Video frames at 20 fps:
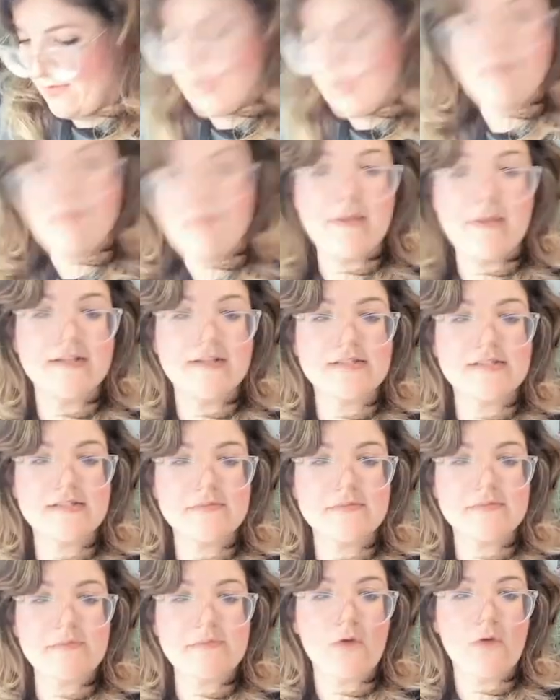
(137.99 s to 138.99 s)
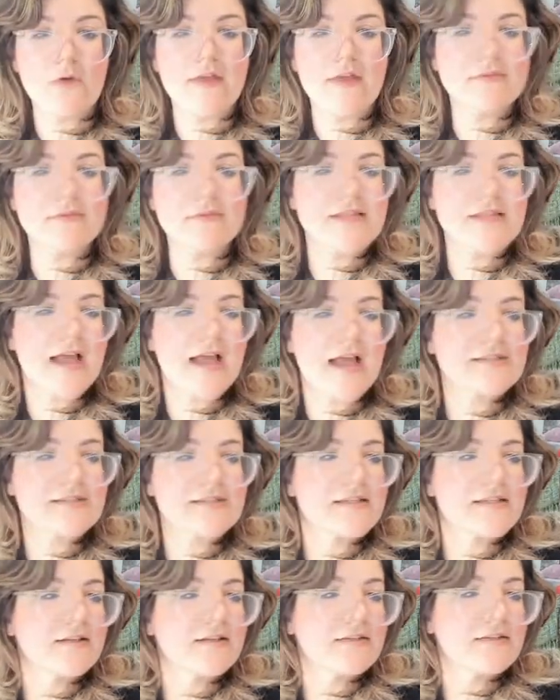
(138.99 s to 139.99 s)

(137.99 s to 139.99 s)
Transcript: I painted some... Oh, that was an accident.